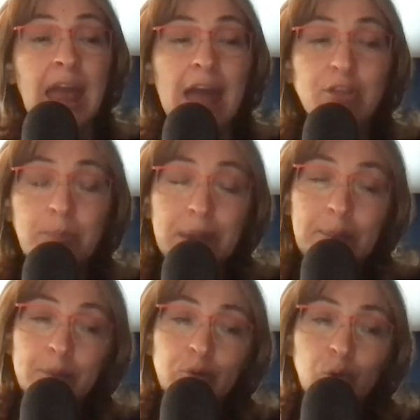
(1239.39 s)
And the
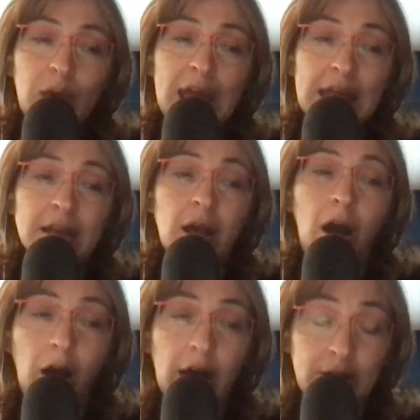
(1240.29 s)
people who ate
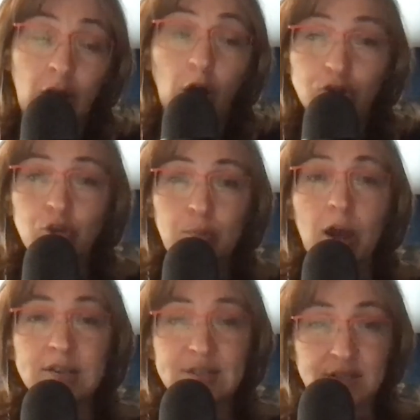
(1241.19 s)
an ultra
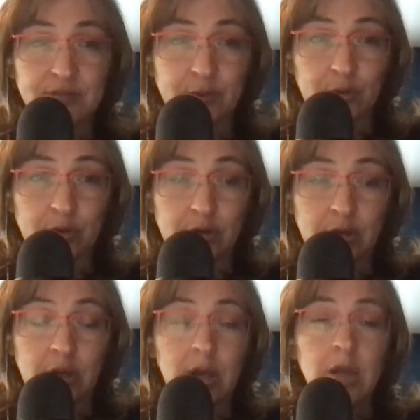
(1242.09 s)
processed food
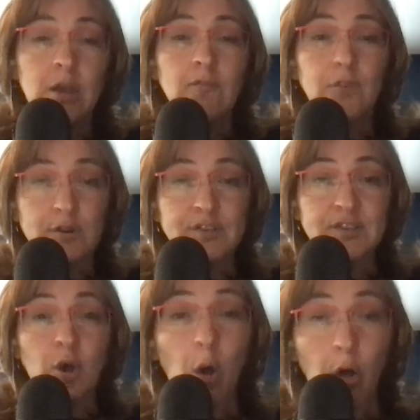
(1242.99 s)
versus
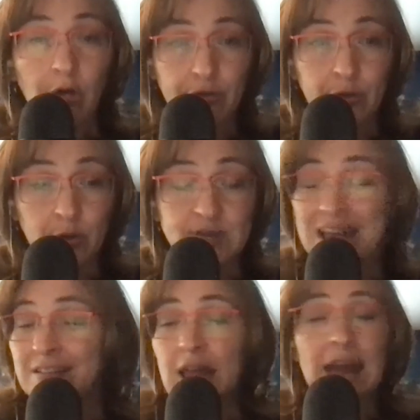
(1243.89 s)
whole foods,
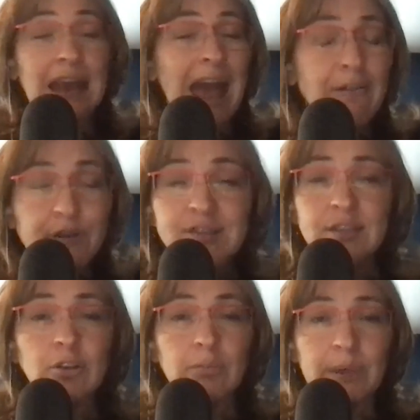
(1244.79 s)
and every
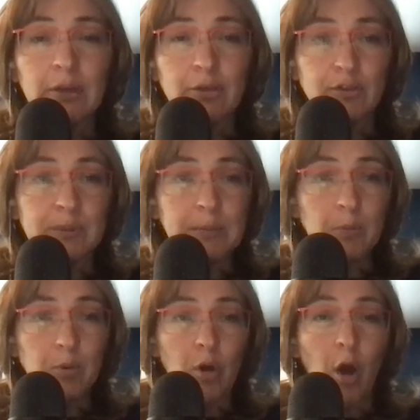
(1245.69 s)
single meal, those people
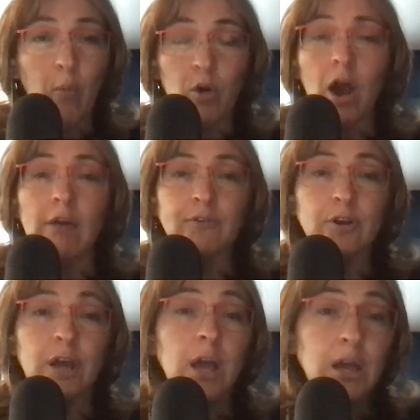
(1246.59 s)
were
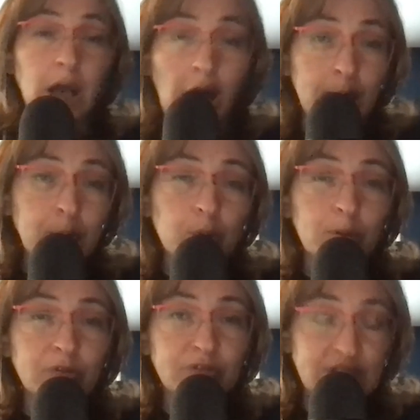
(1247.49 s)
offered
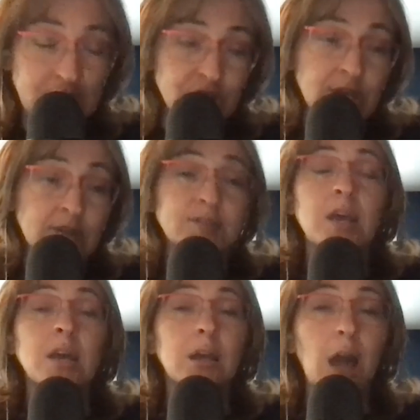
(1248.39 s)
comparable dishes,
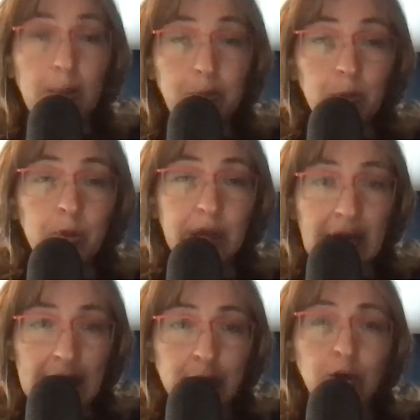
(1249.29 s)
comparable
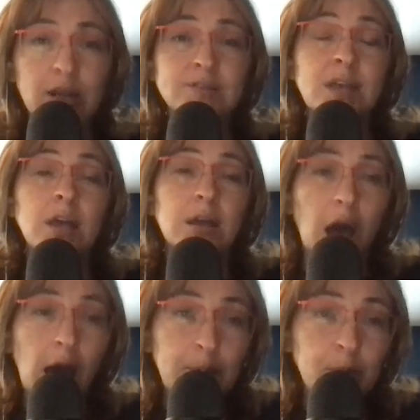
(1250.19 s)
calories,
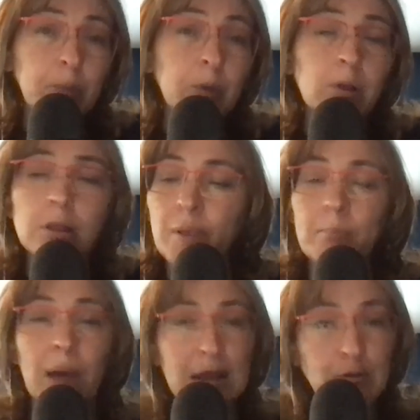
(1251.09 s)
comparable
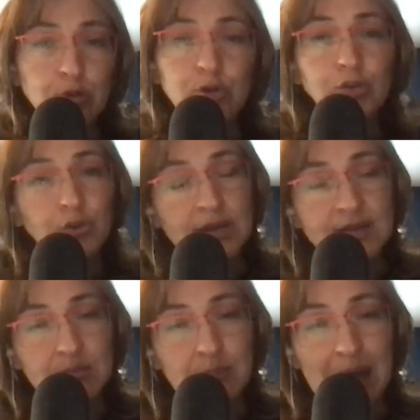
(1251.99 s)
micronutrients
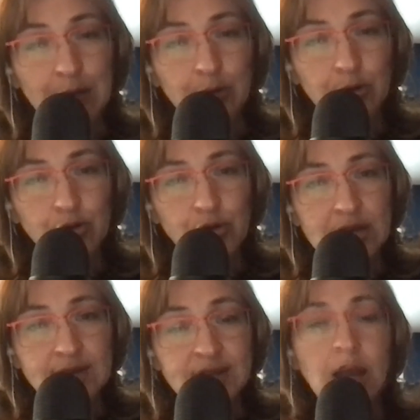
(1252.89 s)
and
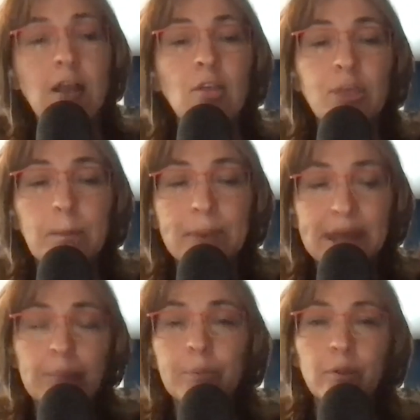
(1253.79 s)
macronutrients. The
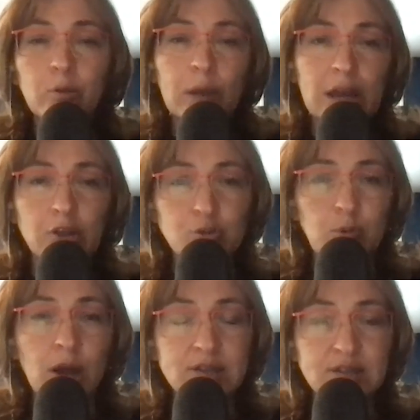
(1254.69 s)
people who ate ultra
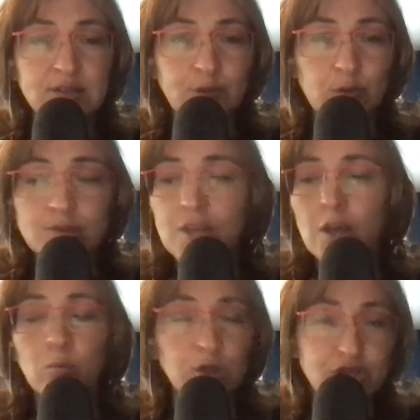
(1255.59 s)
processed foods
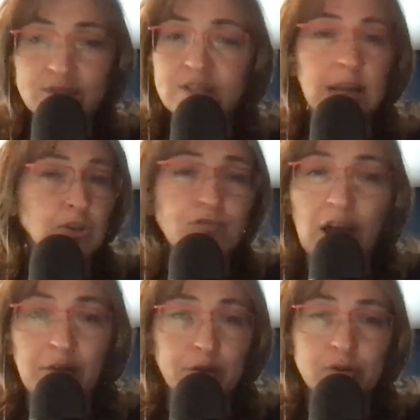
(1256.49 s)
would just eat
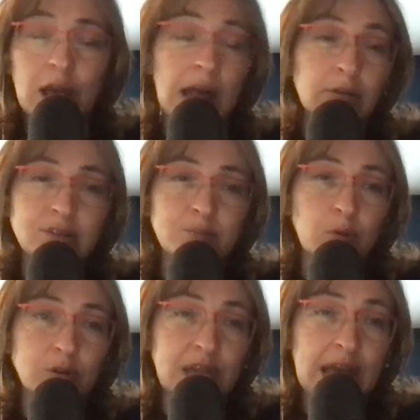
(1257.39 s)
500 calories
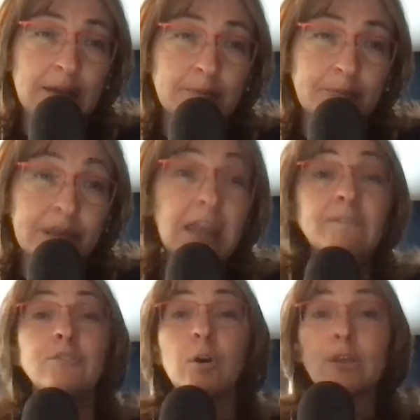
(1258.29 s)
more a day,
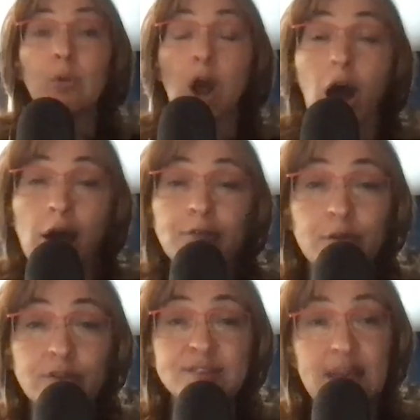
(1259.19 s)
even though they were
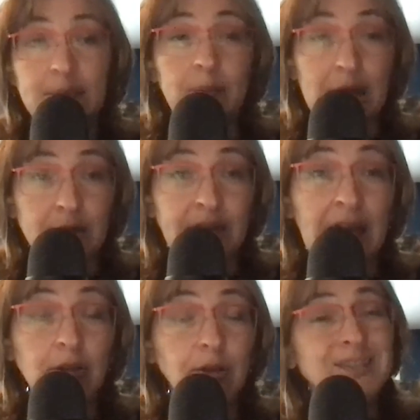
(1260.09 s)
offered the same amount of
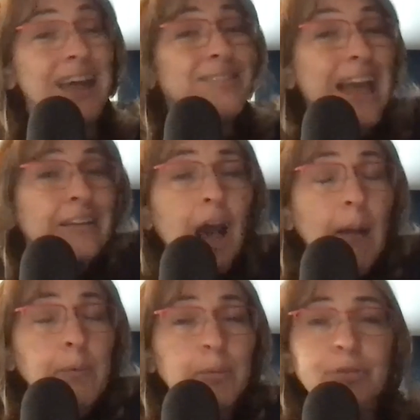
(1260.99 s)
calories and
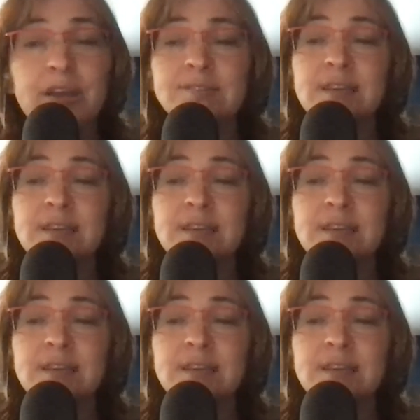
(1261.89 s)
comparable things.